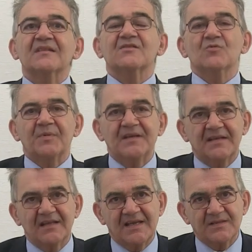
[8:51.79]
and super
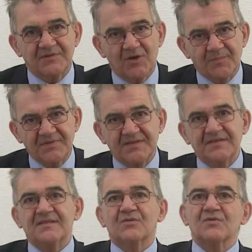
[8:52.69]
legalized with
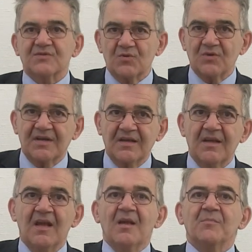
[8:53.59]
apostille is also okay.